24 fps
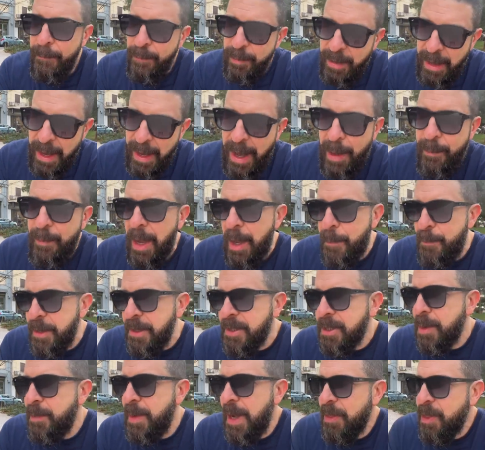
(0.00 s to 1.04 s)
Yeah, maybe
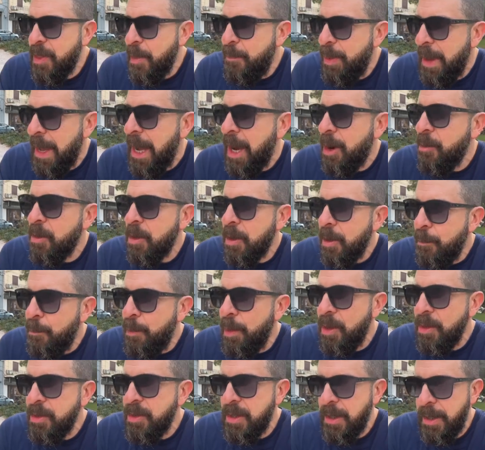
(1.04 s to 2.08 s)
Samantha Power or
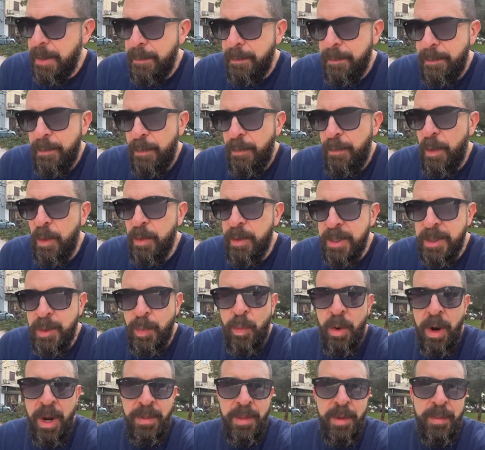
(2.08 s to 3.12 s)
Bolton focus
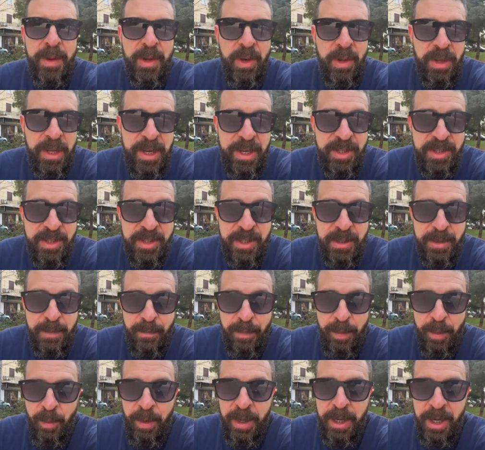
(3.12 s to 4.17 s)
more on the Middle East
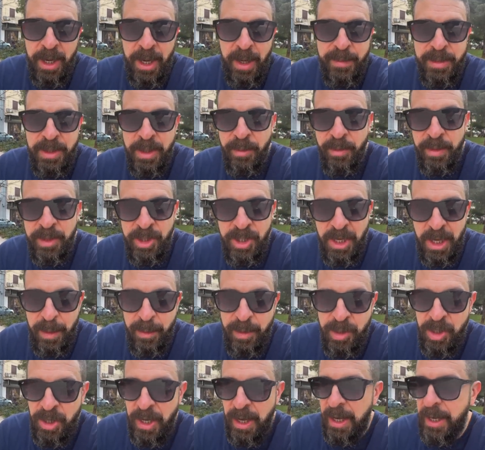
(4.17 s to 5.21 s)
when it comes to regime
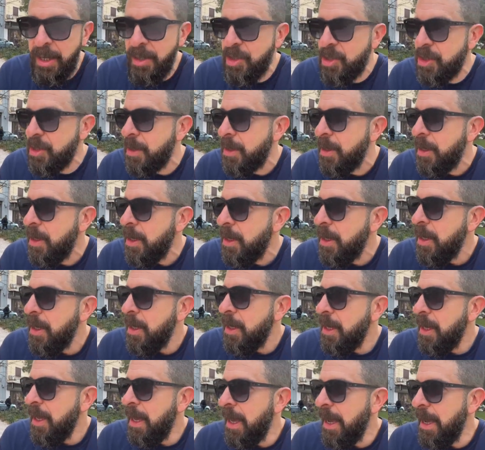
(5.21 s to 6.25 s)
change
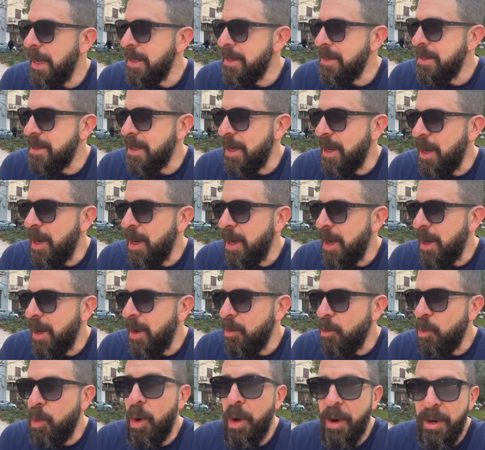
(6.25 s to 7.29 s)
and uh,
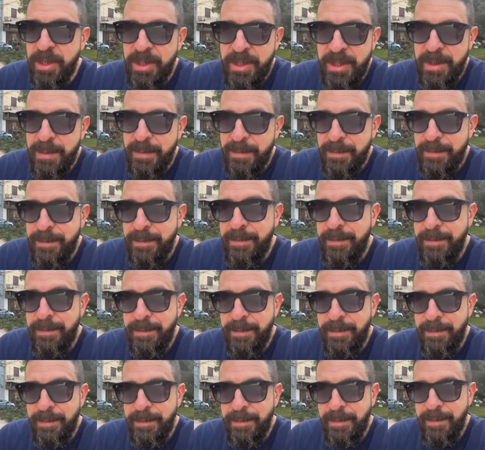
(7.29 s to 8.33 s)
wars.
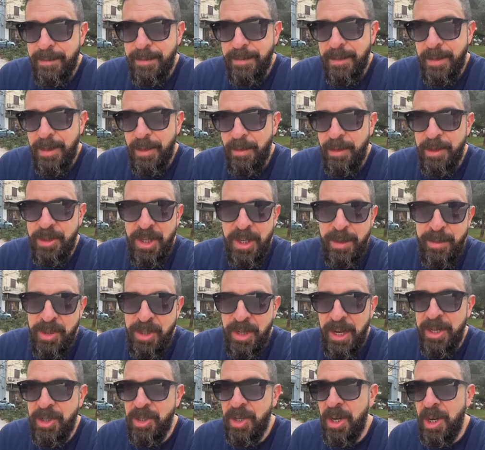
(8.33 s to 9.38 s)
Regime
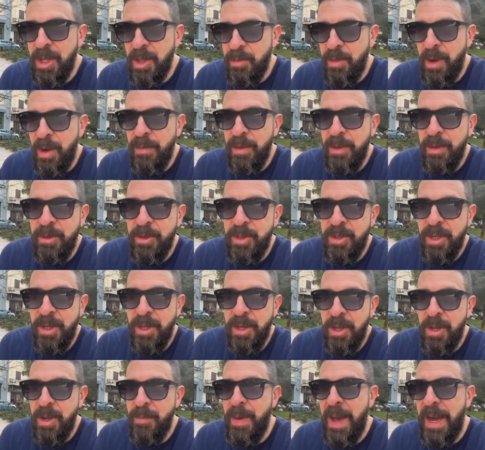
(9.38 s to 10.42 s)
change, color revolution,
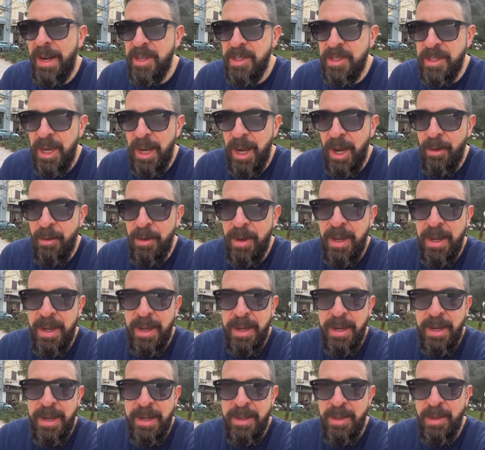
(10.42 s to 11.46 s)

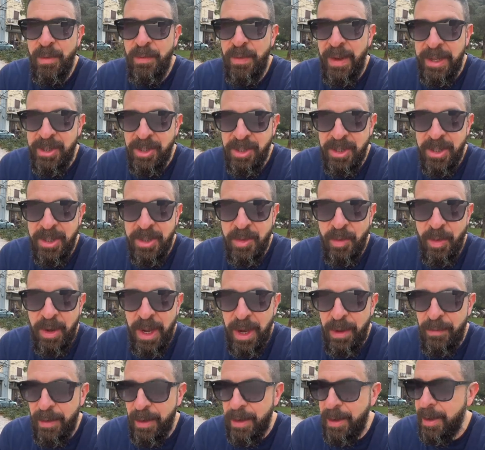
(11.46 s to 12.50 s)
humanitarian interventions,
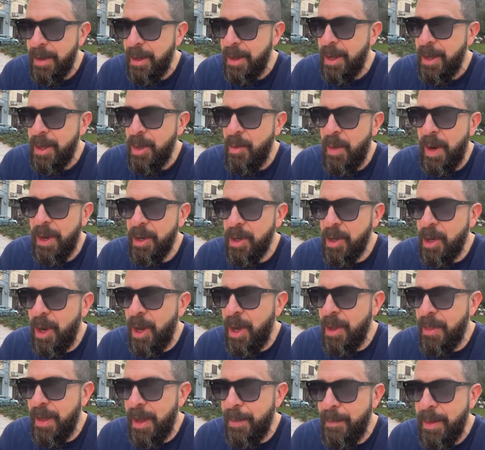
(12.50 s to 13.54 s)
whatever you want to
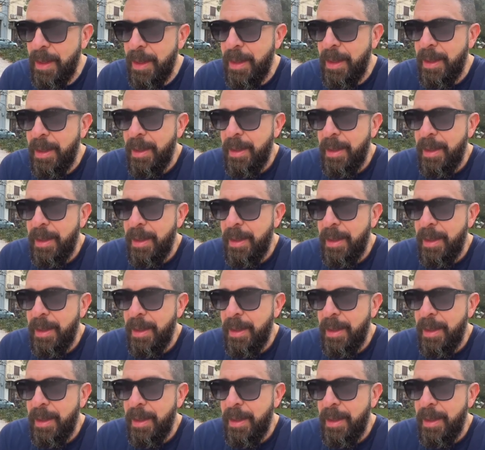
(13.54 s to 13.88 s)
call them.